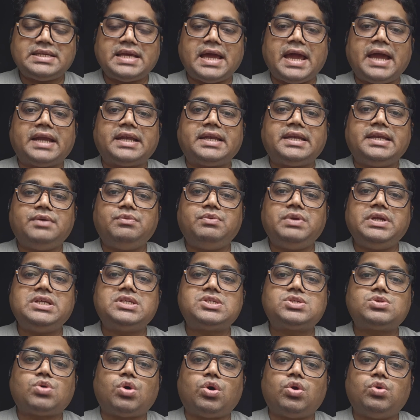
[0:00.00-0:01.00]
it's
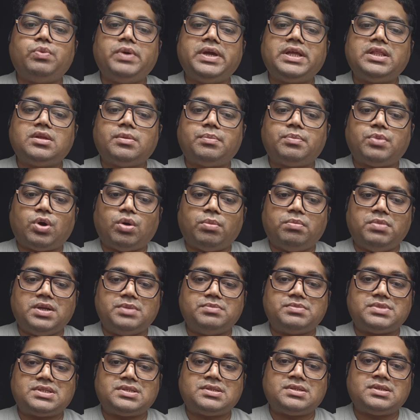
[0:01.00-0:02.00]
actively solving the
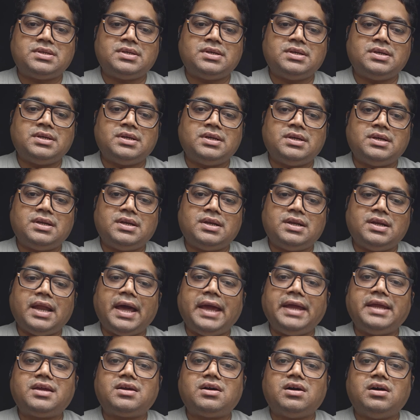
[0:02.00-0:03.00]
problems
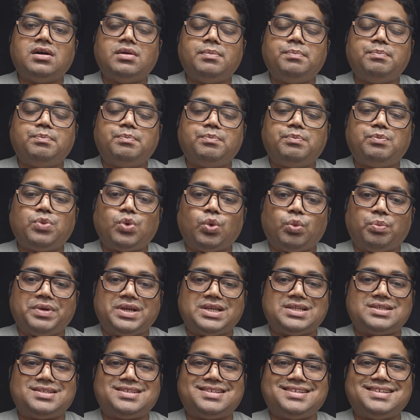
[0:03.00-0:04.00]
like a
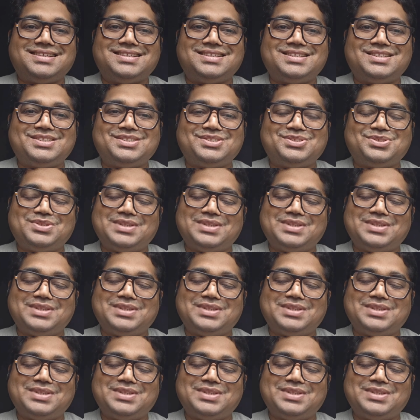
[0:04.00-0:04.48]
professional.